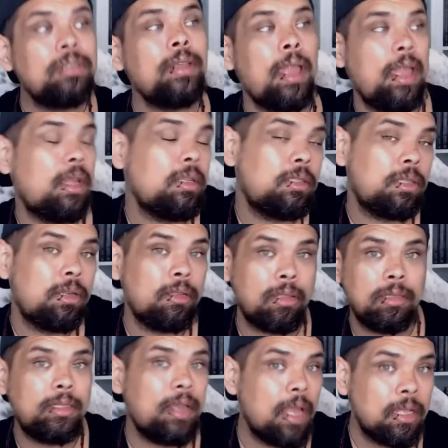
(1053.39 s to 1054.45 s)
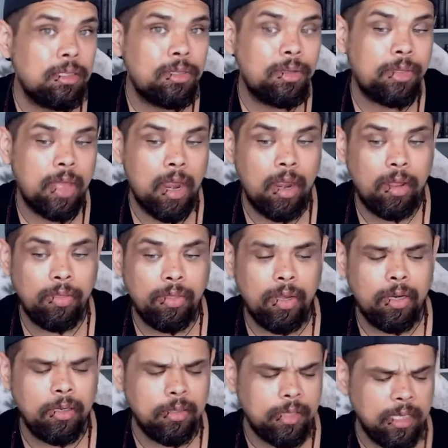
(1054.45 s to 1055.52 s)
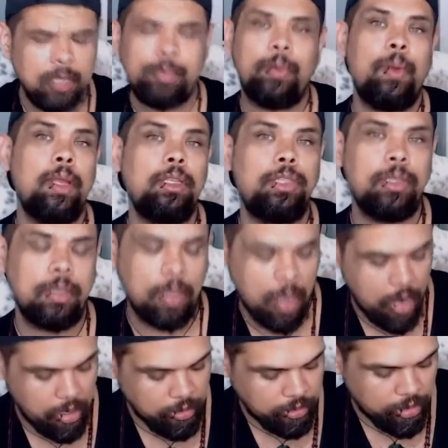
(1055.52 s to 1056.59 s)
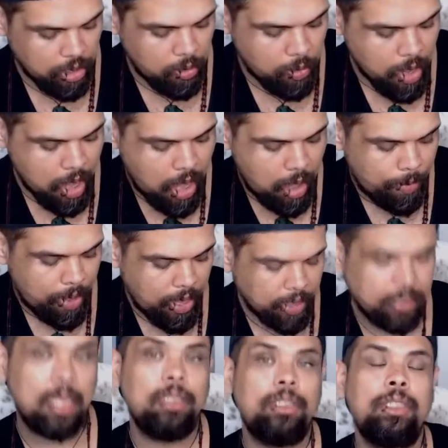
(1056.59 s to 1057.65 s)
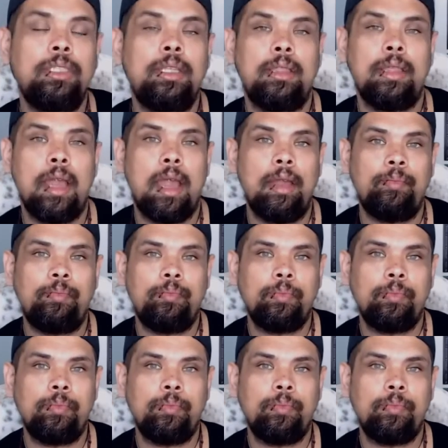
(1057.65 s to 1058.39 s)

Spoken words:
answer there. There's inspiration there. So pay attention to that.